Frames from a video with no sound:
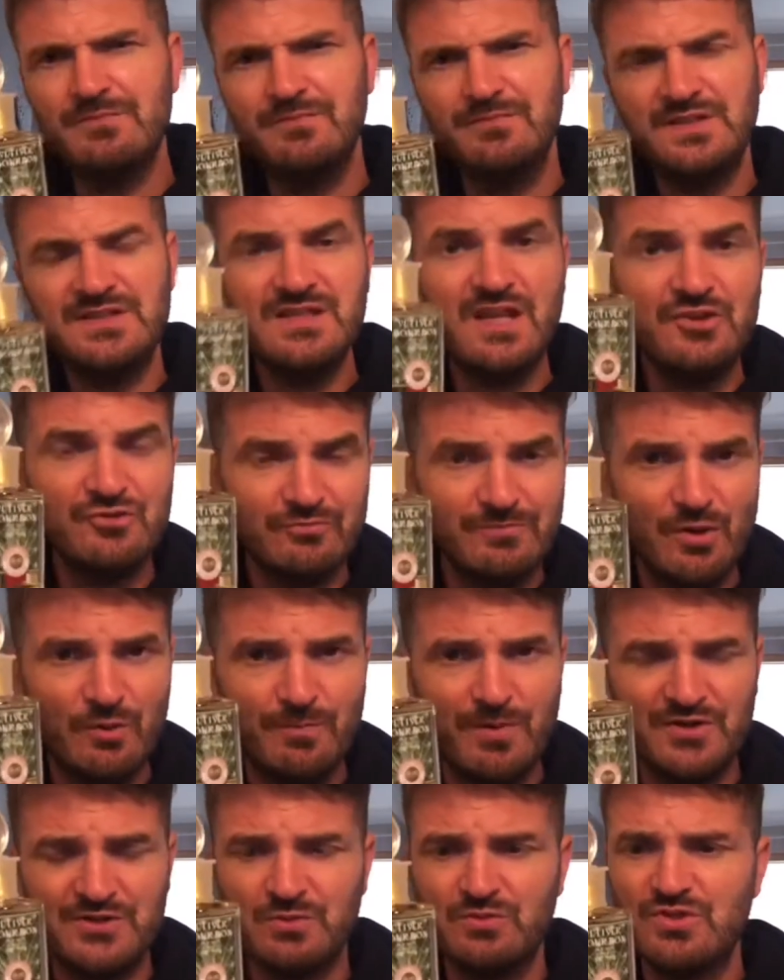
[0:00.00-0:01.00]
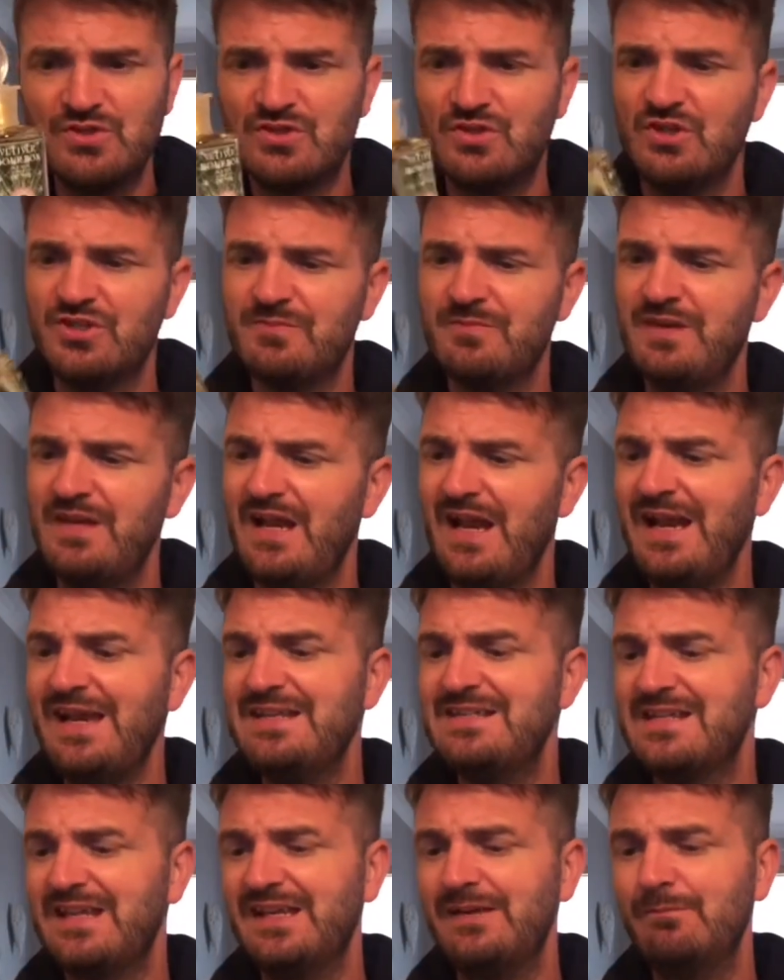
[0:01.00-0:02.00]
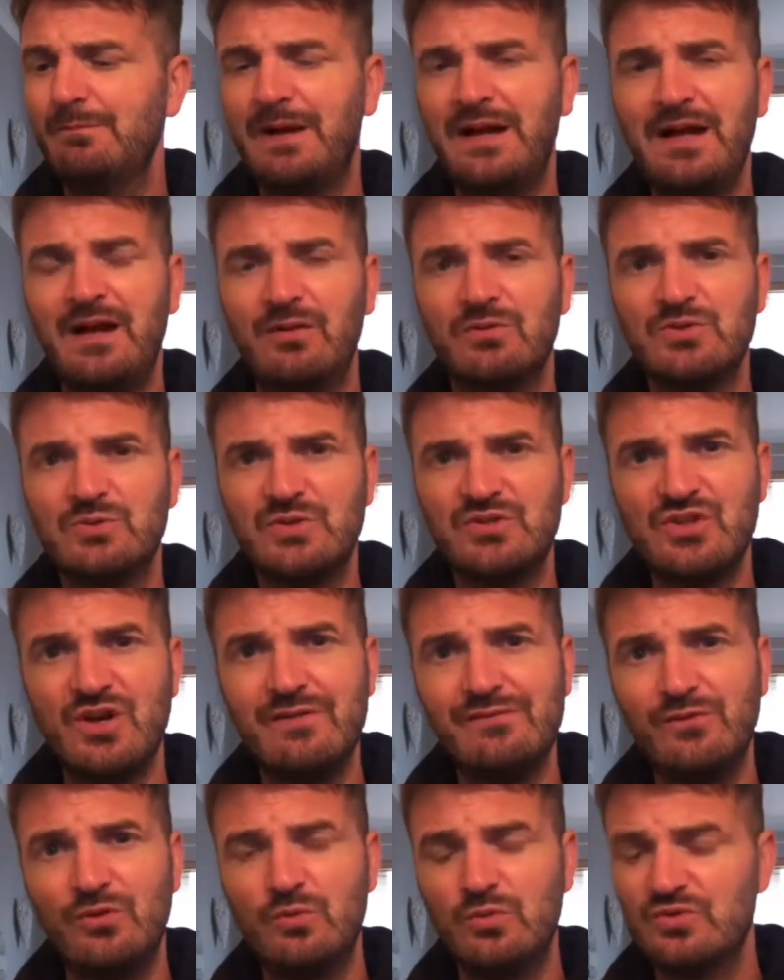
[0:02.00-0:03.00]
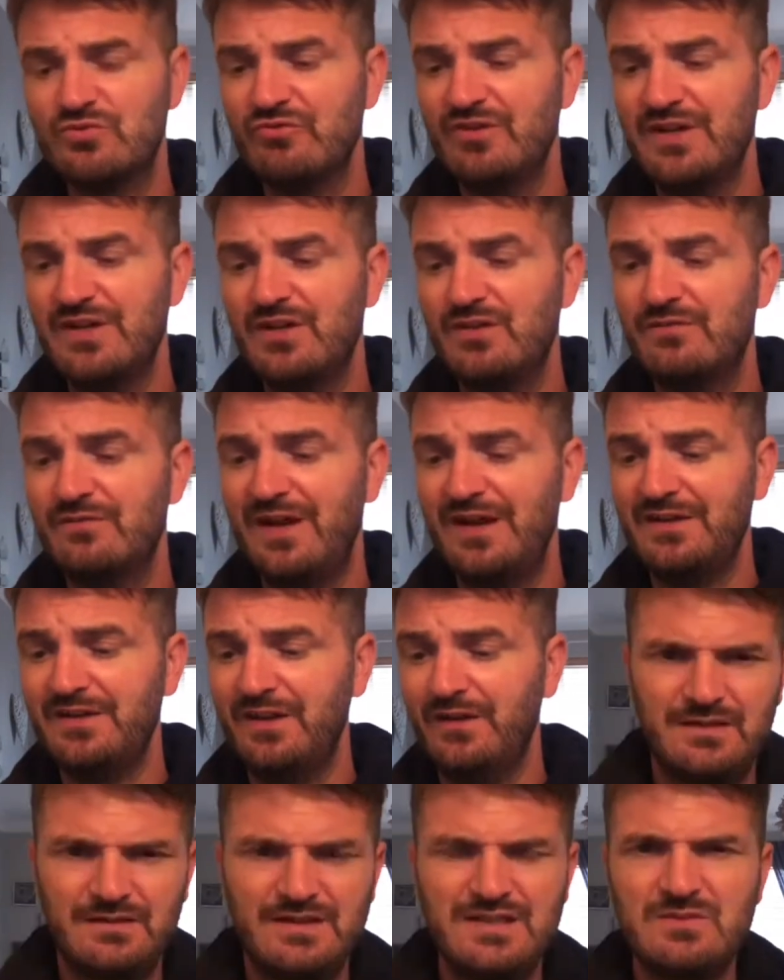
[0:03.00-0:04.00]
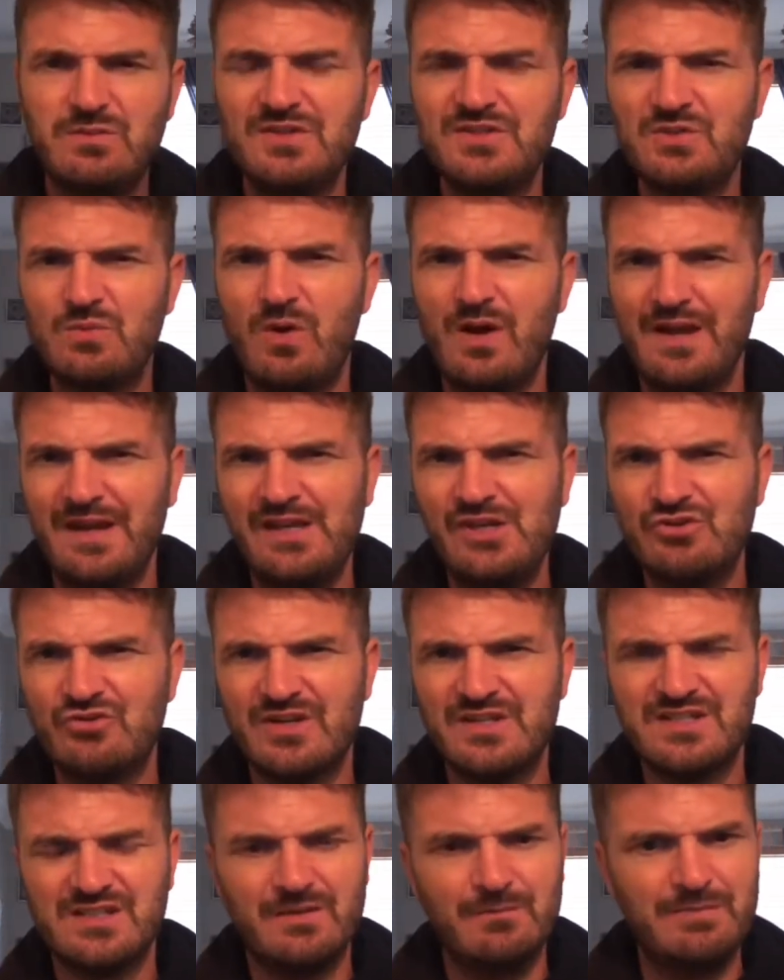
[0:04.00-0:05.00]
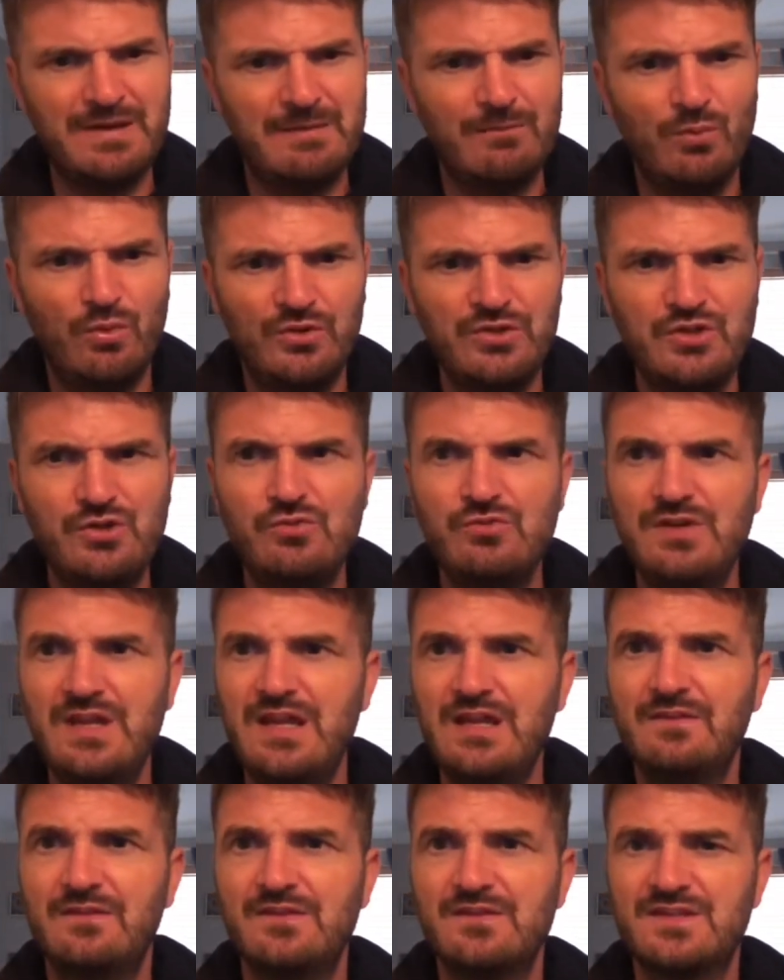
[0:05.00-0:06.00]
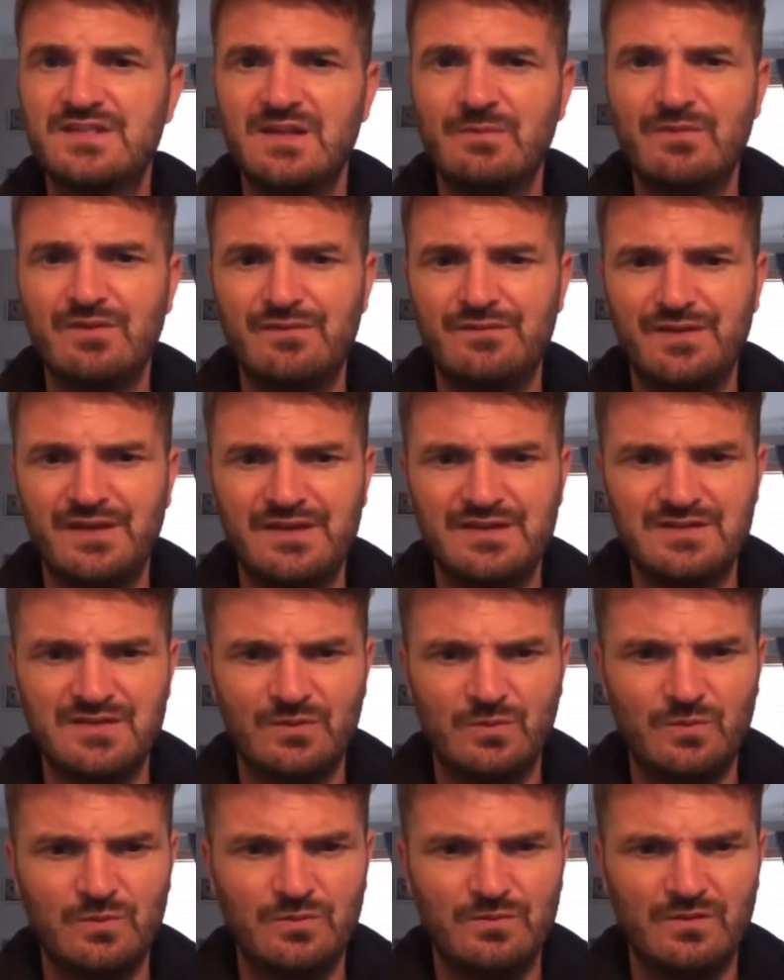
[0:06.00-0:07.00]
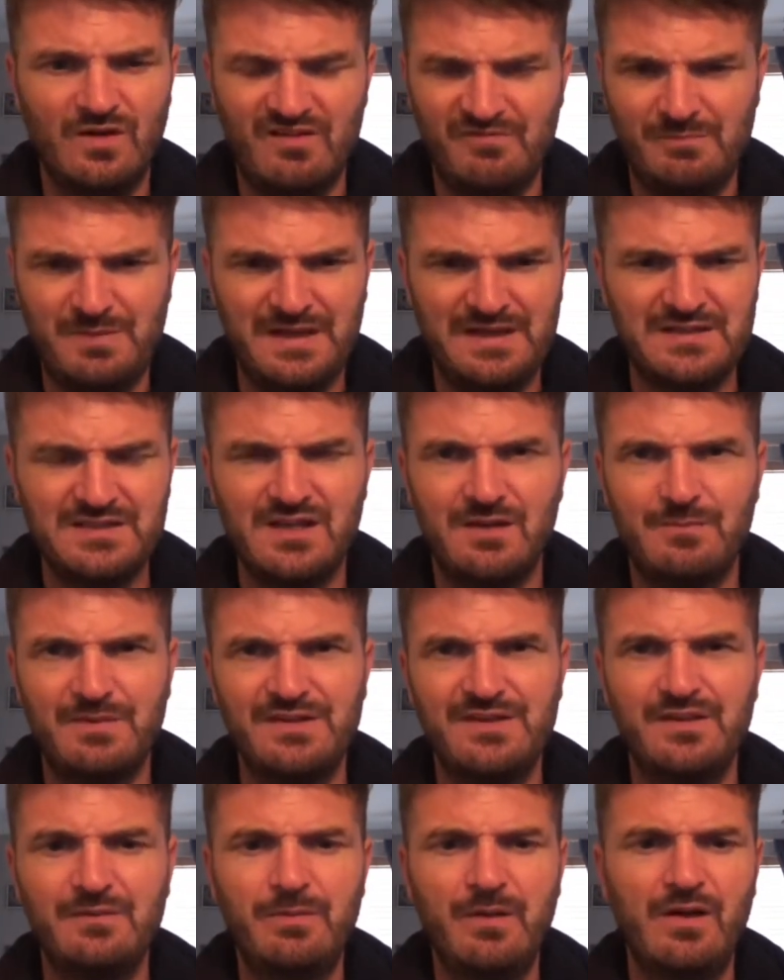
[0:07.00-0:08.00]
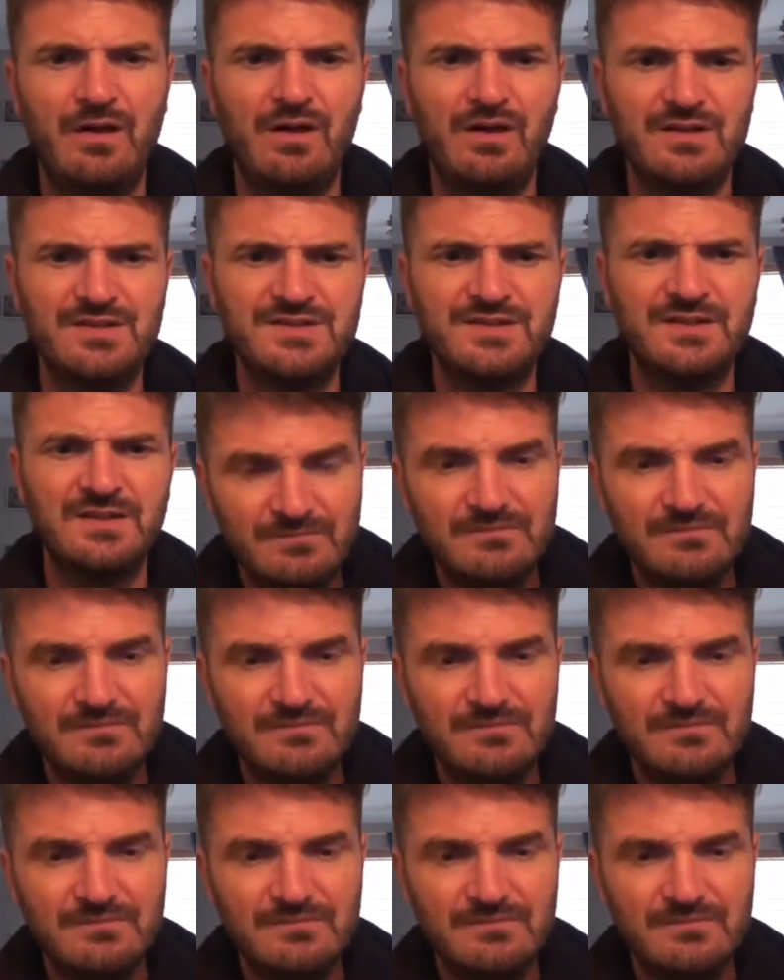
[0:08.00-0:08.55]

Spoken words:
This 100ml bottle just cost me £18, which I thought was really good value. This one's quite interesting, a bit more unique than some of the things that I've picked up in the past.